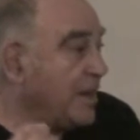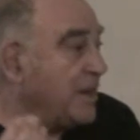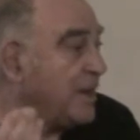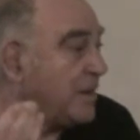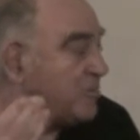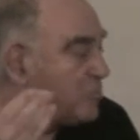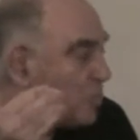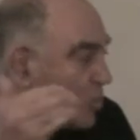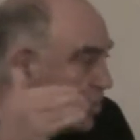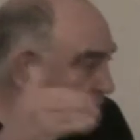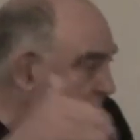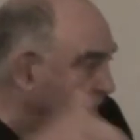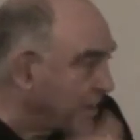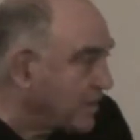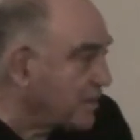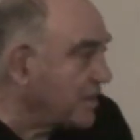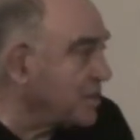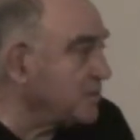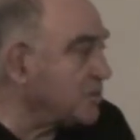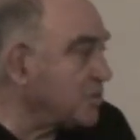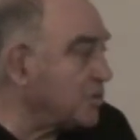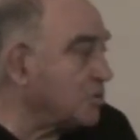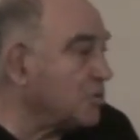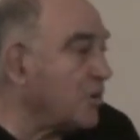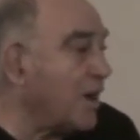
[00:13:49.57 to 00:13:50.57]
and what they
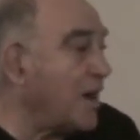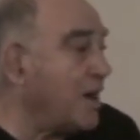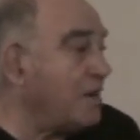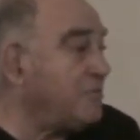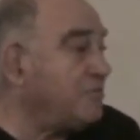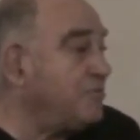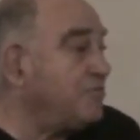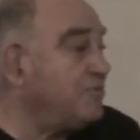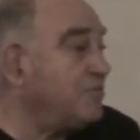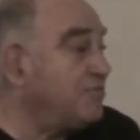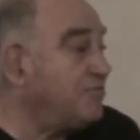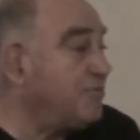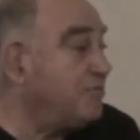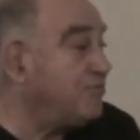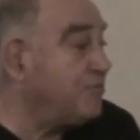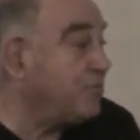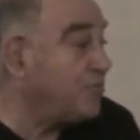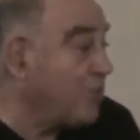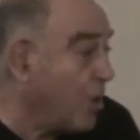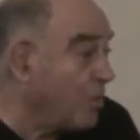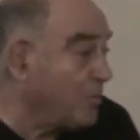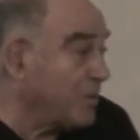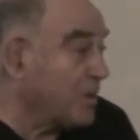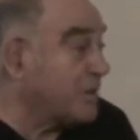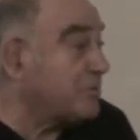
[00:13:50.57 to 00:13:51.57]
can derive
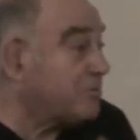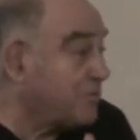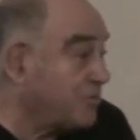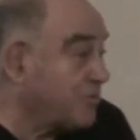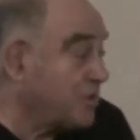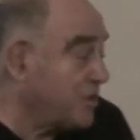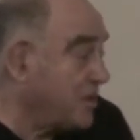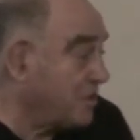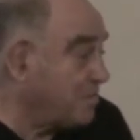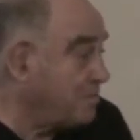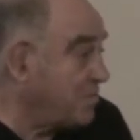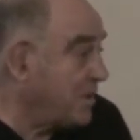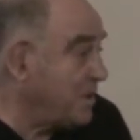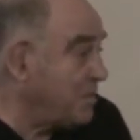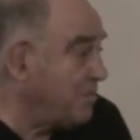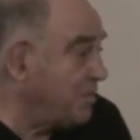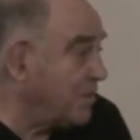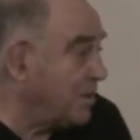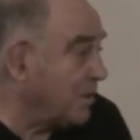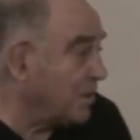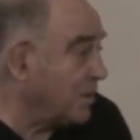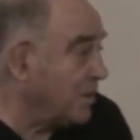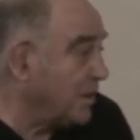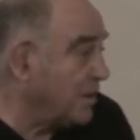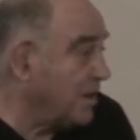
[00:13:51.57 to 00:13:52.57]
from it for their
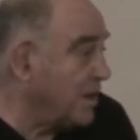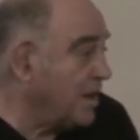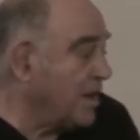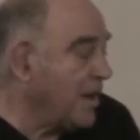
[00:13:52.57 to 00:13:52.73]
people.